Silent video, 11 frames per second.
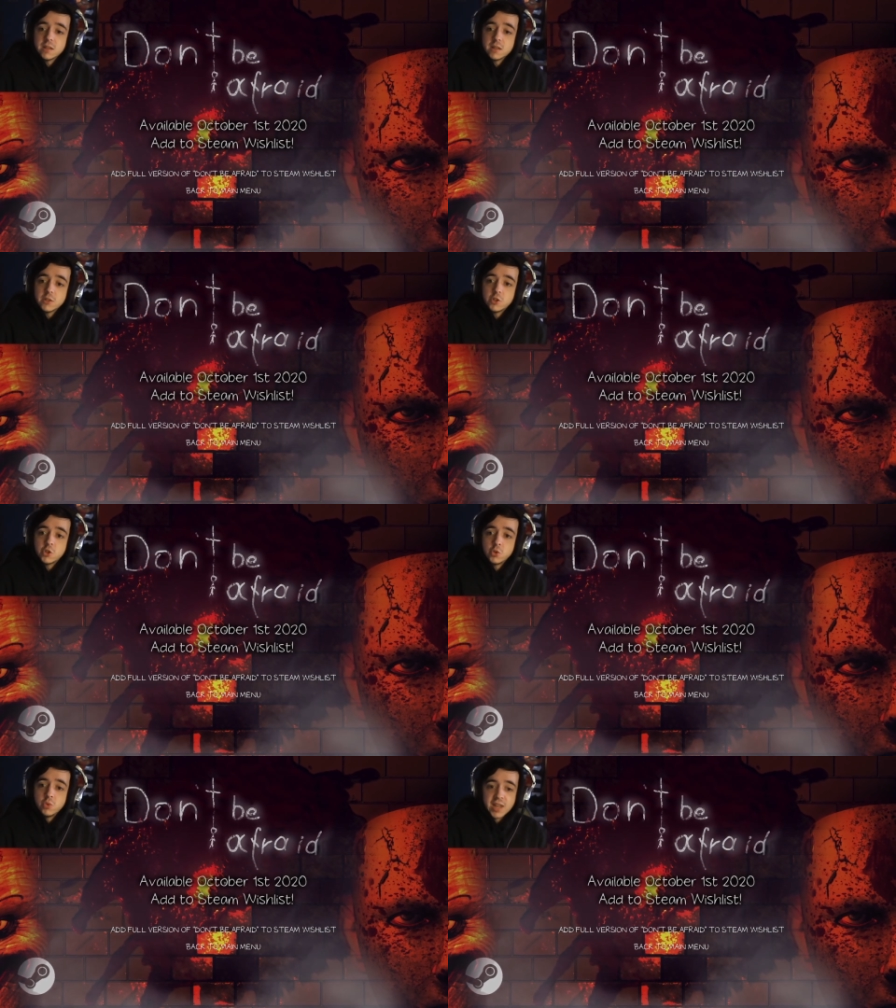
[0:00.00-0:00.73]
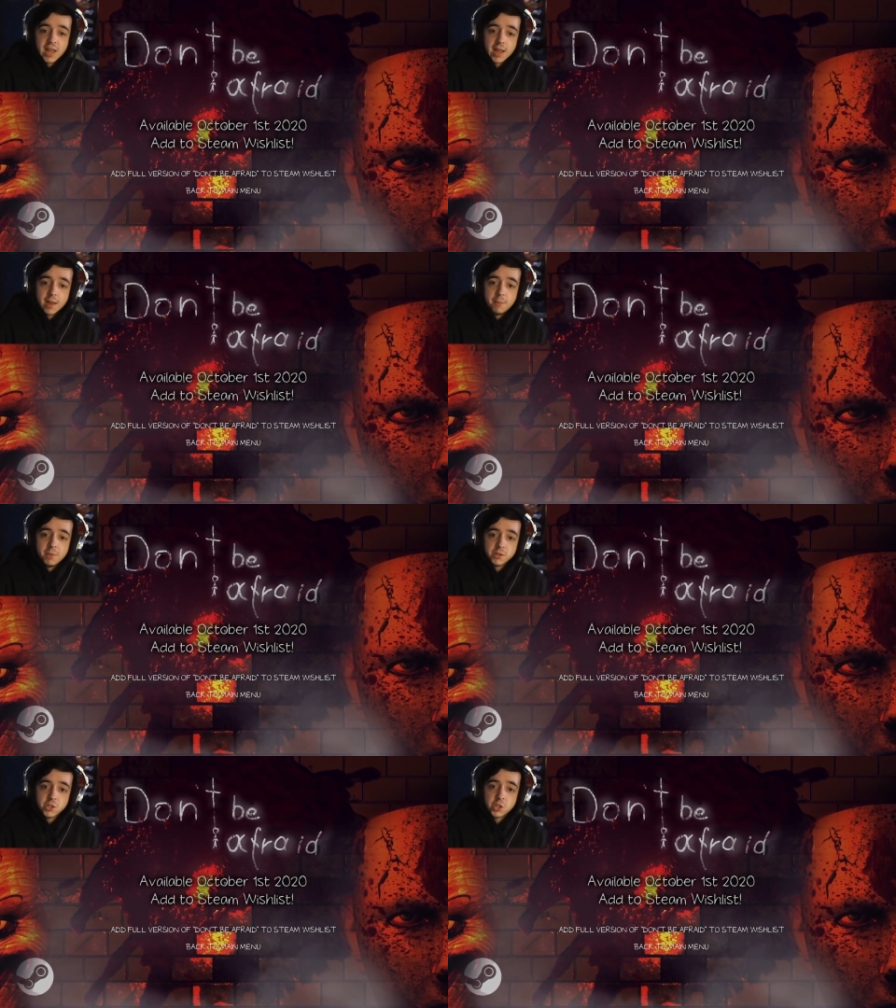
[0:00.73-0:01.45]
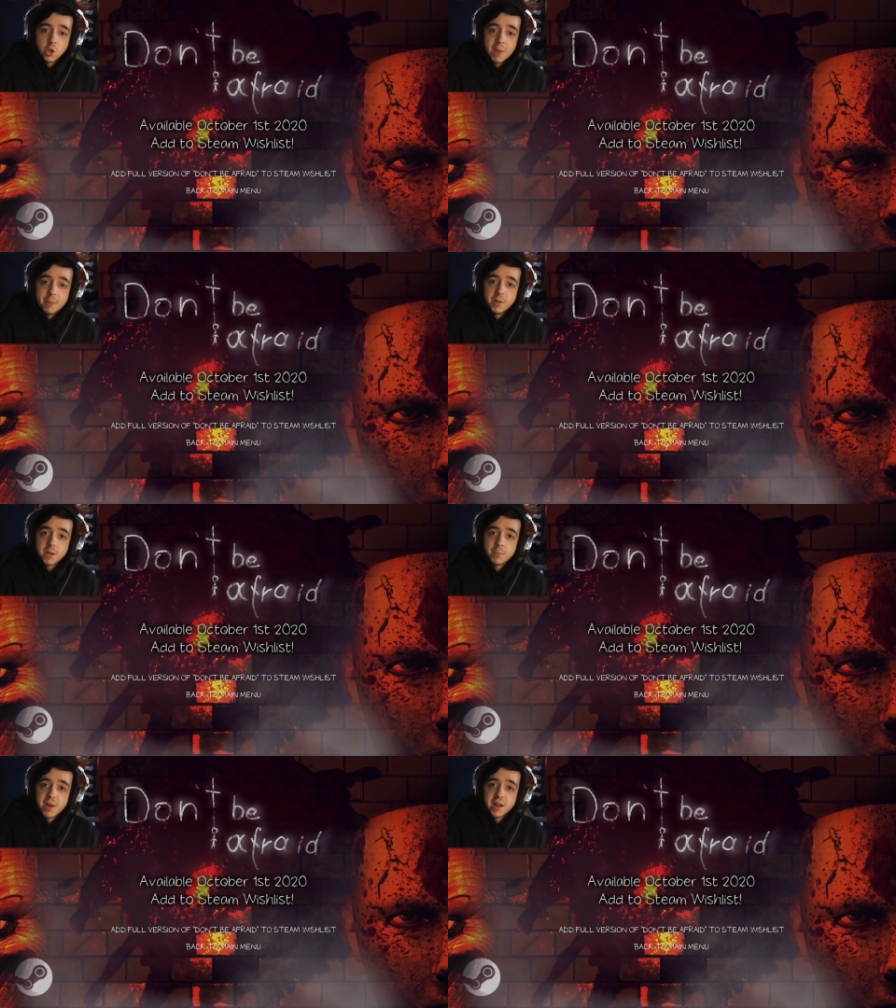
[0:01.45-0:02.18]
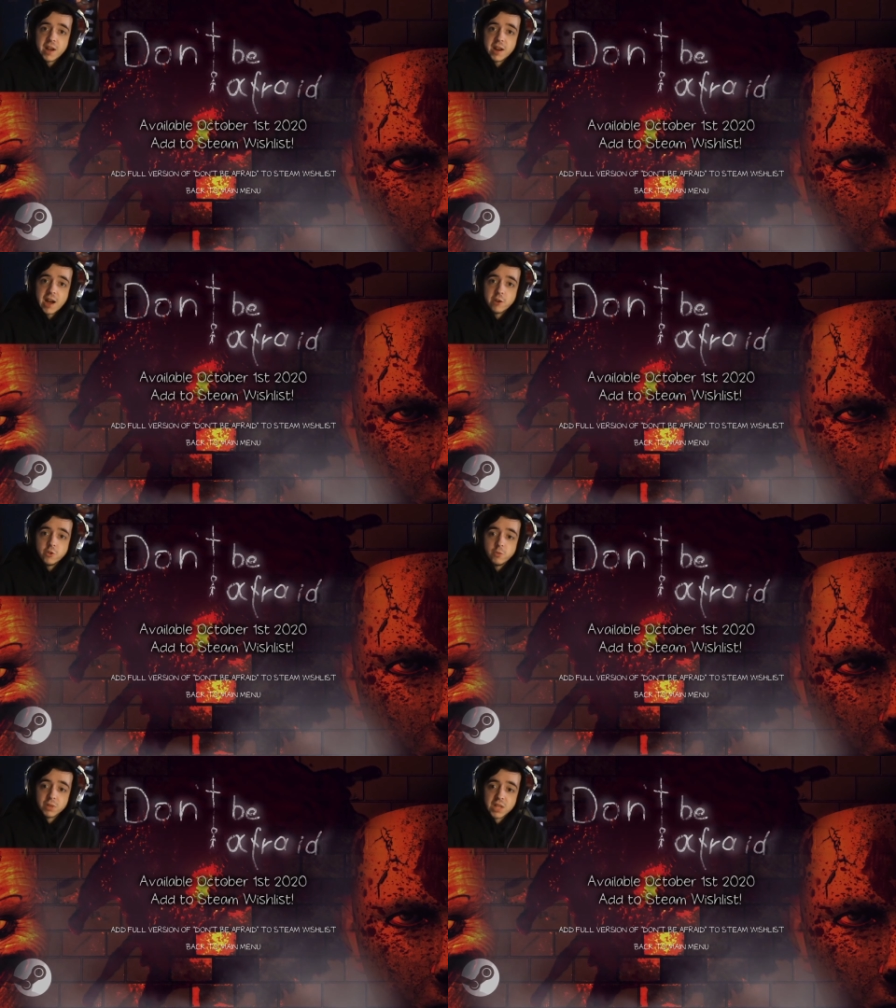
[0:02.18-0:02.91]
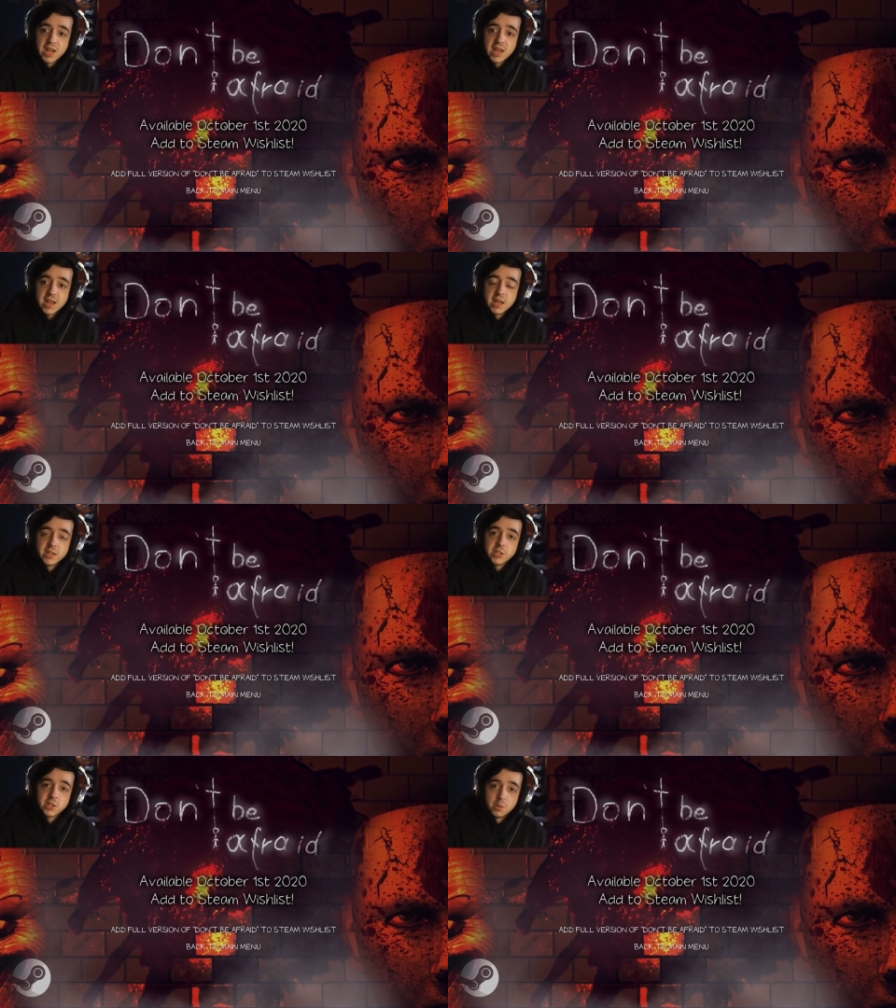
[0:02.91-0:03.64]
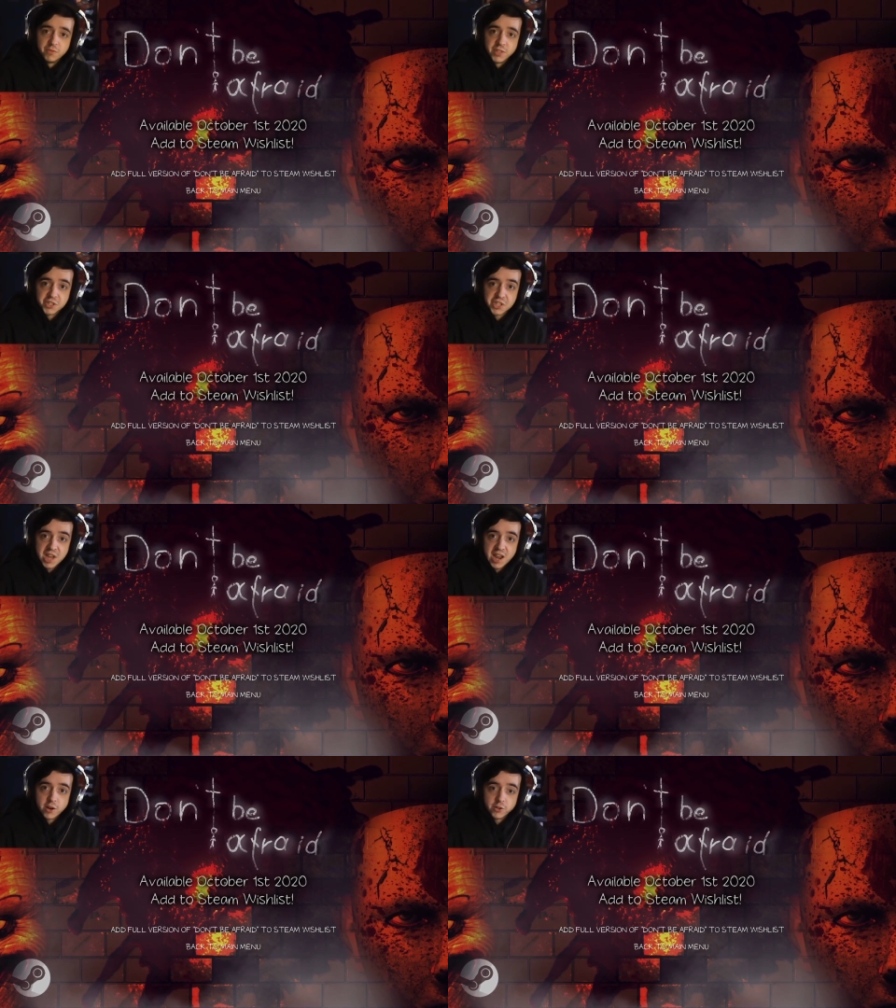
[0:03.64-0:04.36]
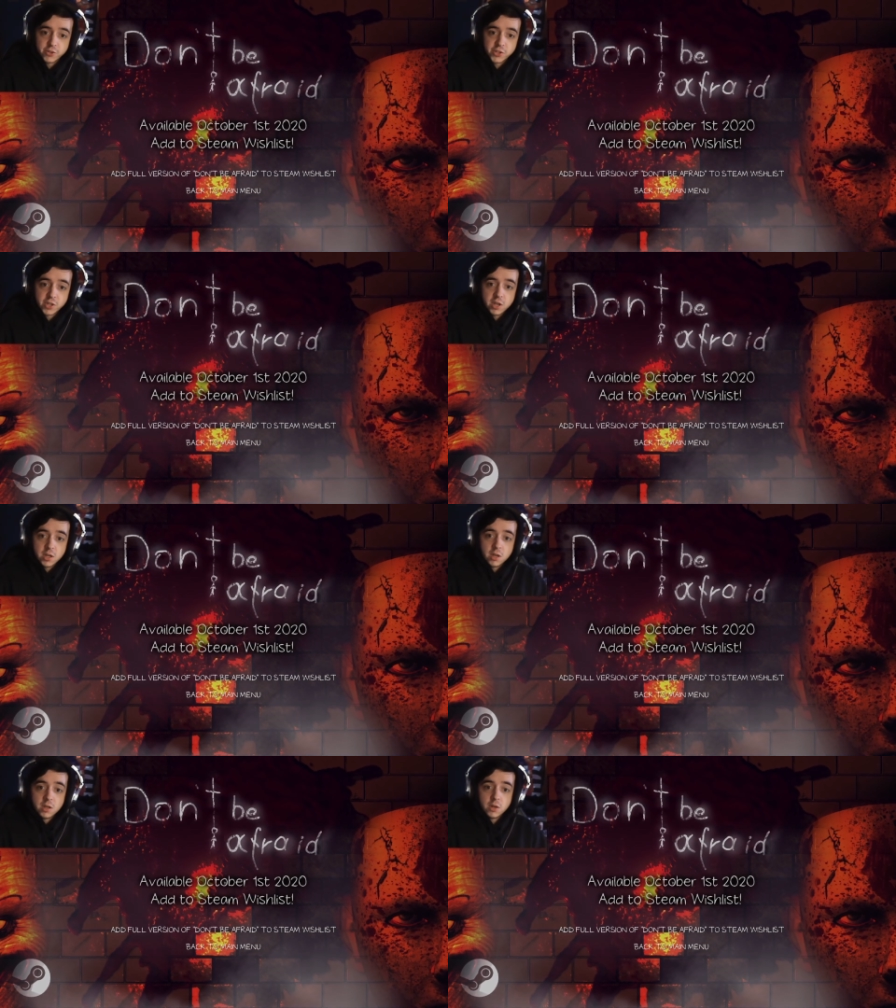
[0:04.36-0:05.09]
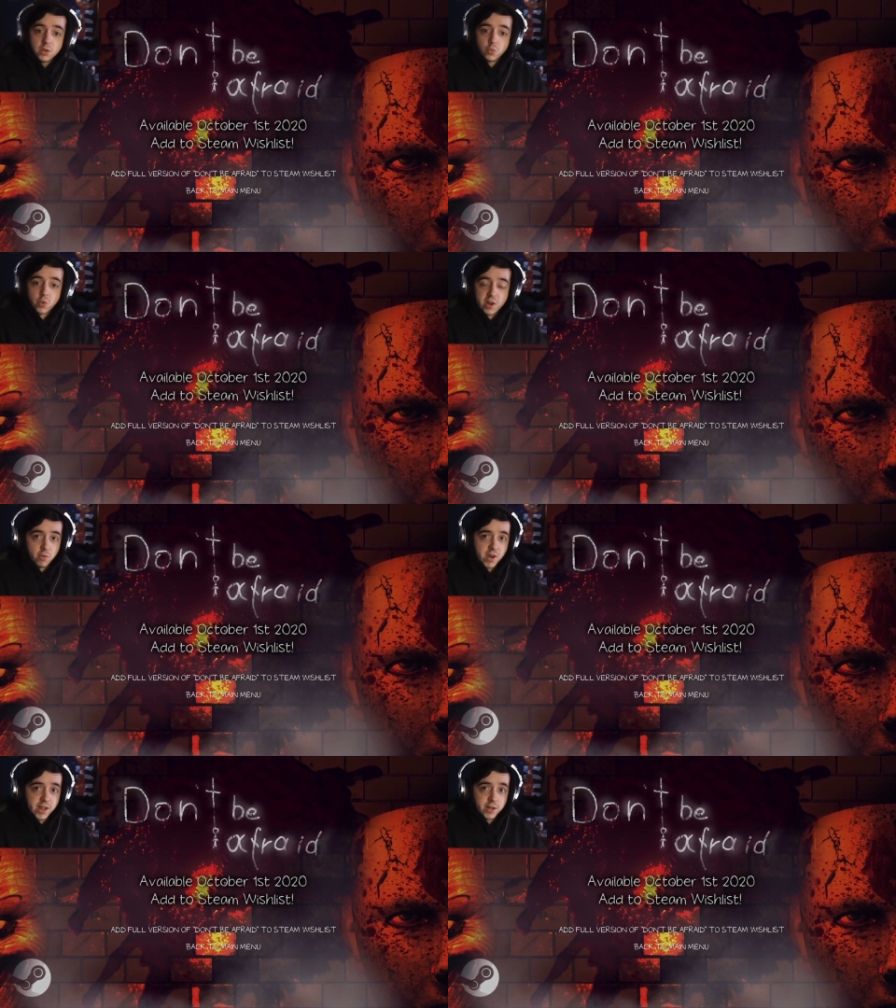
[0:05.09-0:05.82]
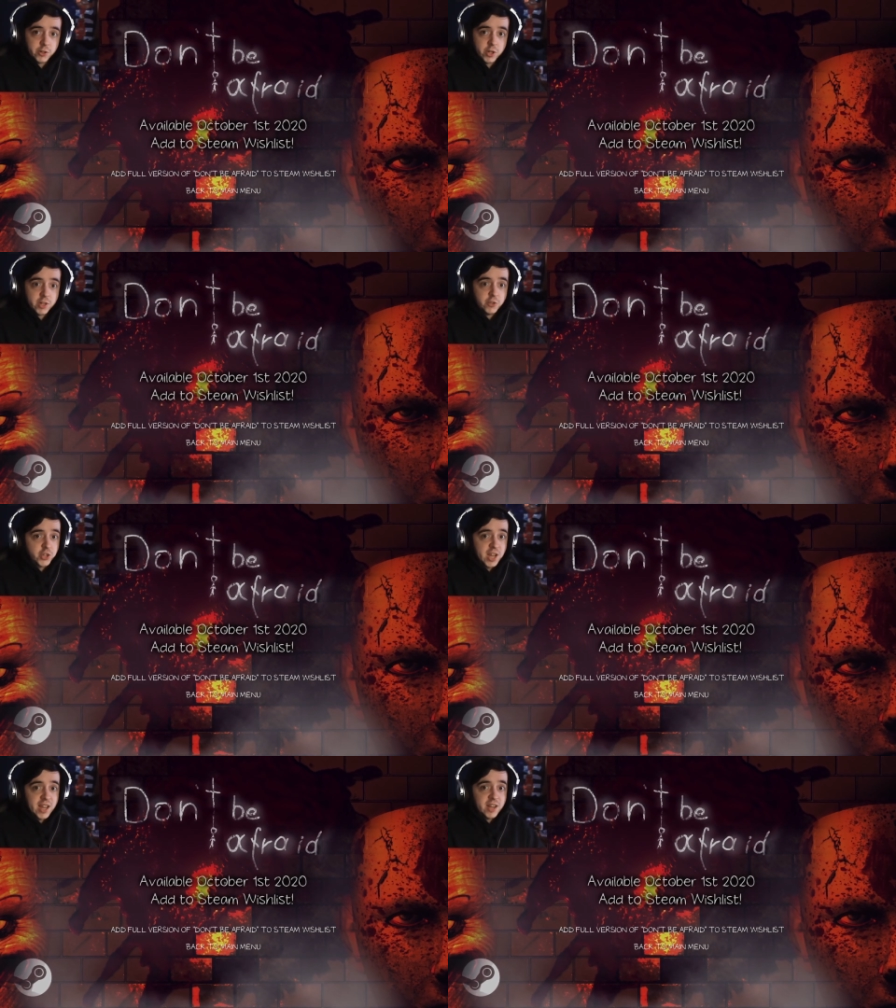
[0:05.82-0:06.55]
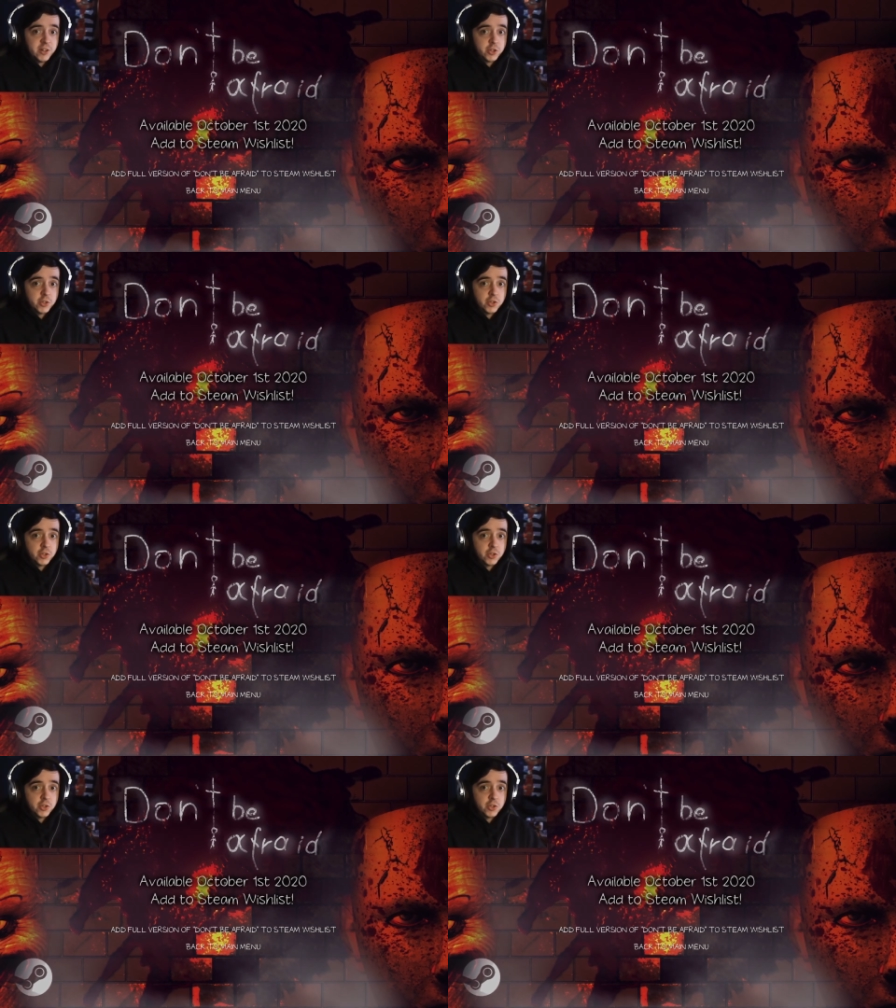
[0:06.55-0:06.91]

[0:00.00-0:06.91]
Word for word: to the game, so maybe depending on how you play, some of the scares rearrange and change.